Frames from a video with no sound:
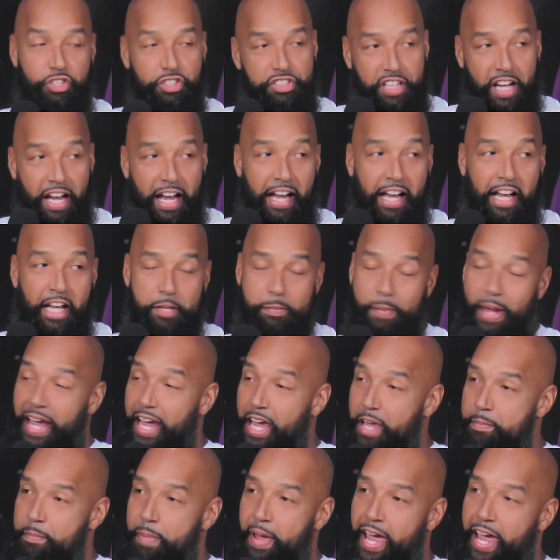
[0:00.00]
time,
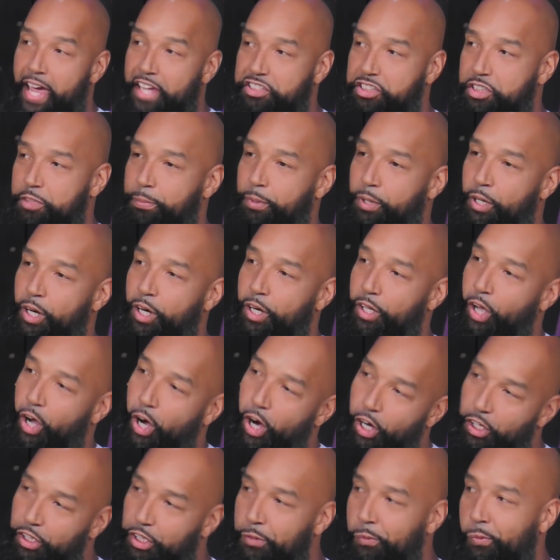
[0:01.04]
and basketball
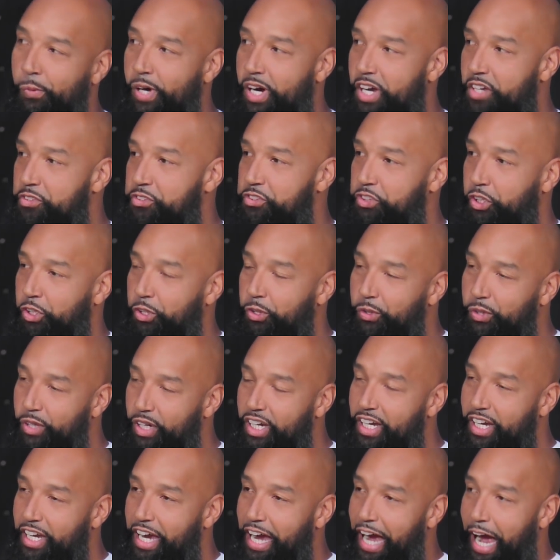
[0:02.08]
all in one. So
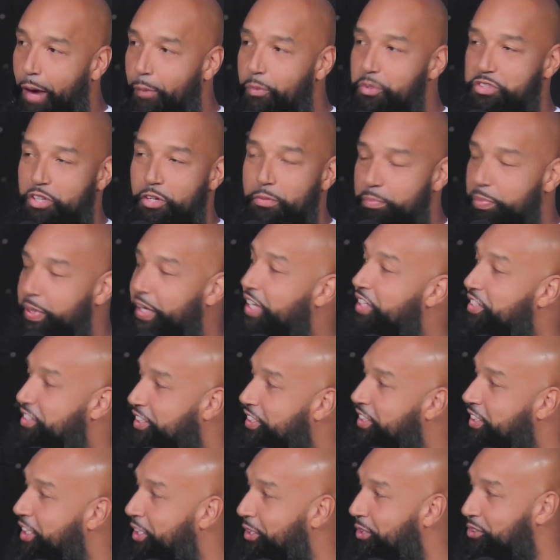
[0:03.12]
I was on pins and
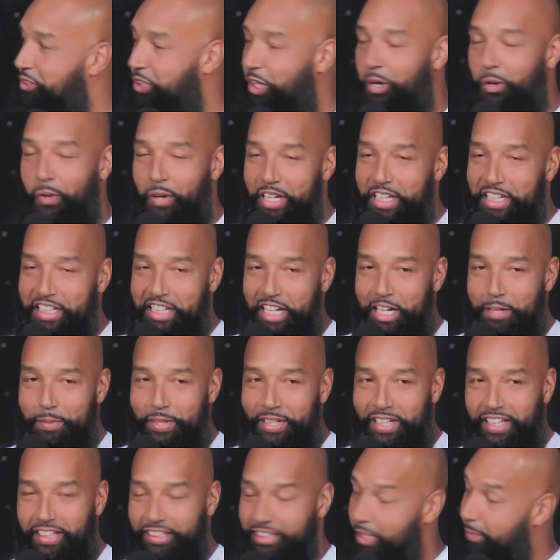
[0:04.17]
needles already
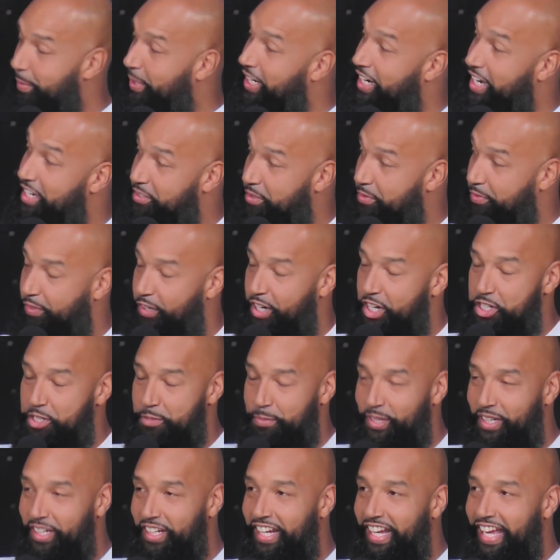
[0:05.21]
coming in as a
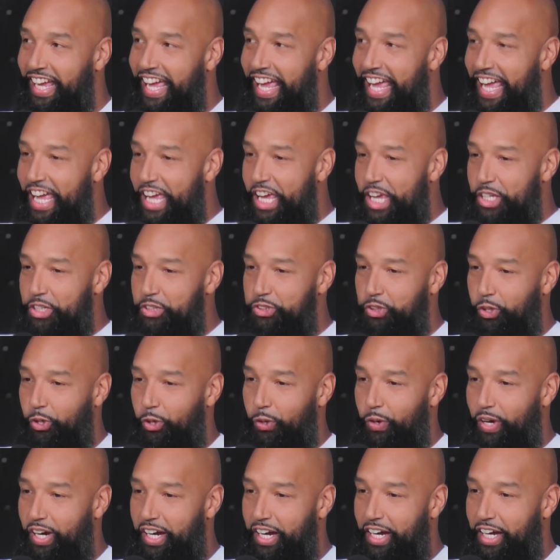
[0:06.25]
freshman.
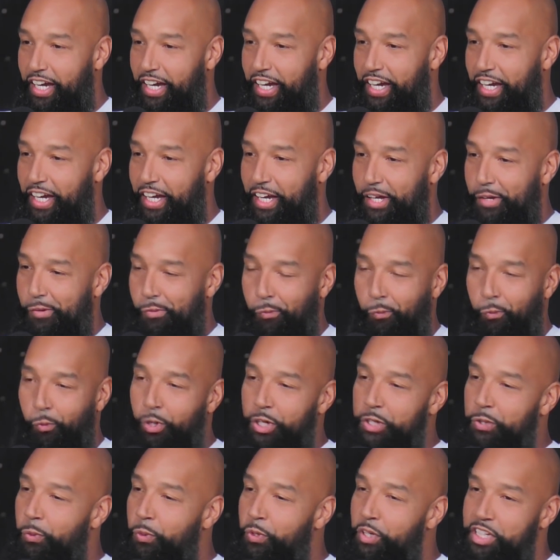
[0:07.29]
So
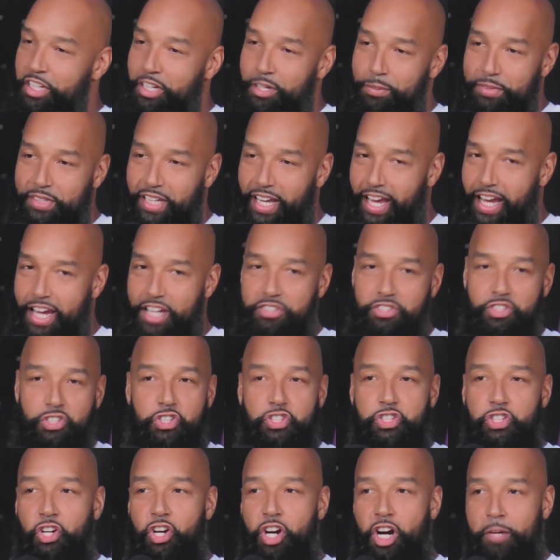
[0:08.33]
Roy Williams has this
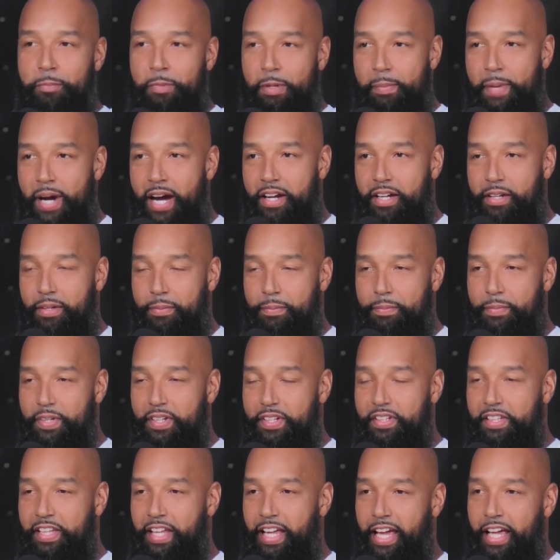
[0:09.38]
charm about him
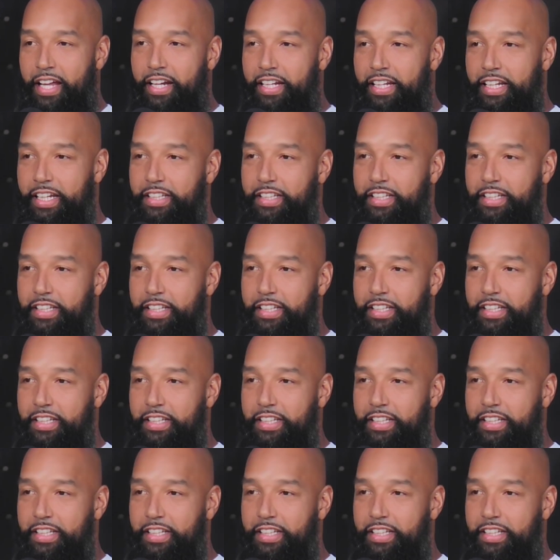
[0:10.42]
that